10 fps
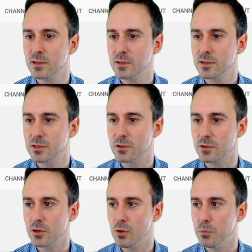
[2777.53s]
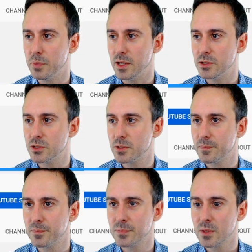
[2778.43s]
Let's go to the home page.
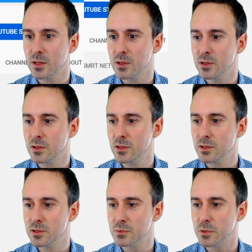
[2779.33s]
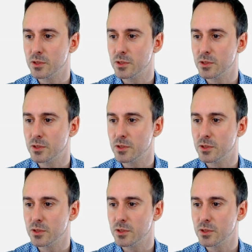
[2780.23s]
Smrt